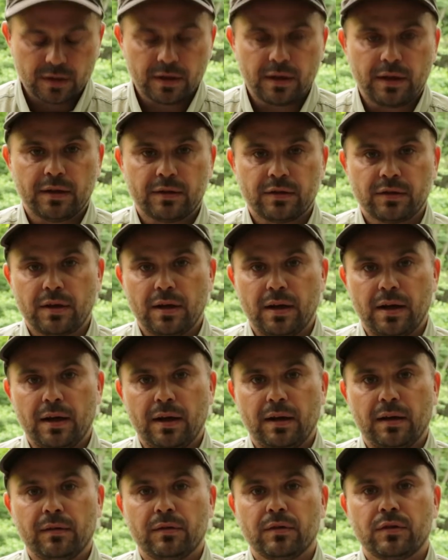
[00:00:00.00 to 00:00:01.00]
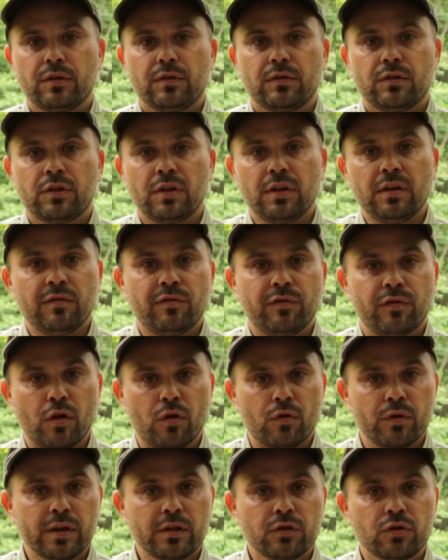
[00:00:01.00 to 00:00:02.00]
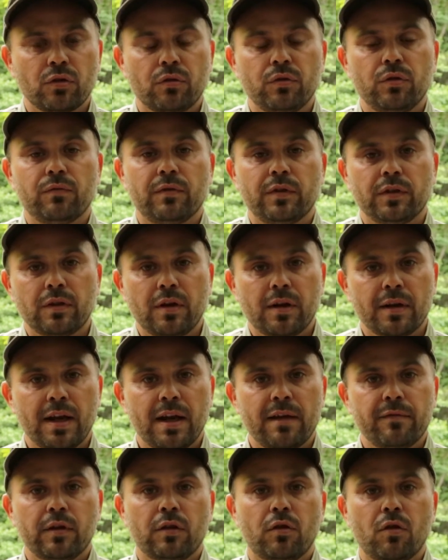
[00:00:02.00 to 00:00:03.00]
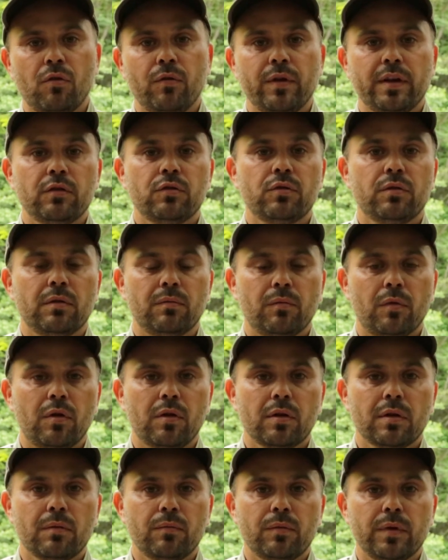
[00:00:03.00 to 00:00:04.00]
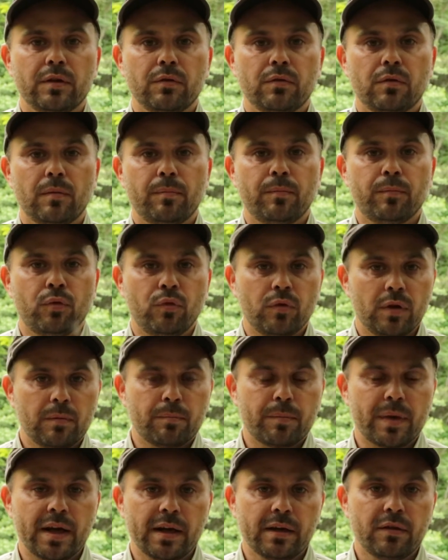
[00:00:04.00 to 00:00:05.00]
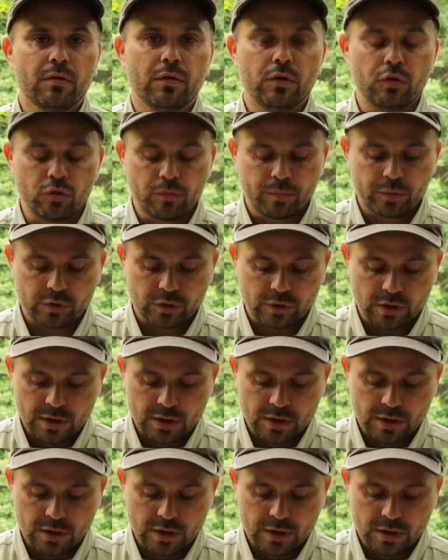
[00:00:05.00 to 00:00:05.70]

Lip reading: It's still floating, so you will not have it go into the water when you're pulling back your loops.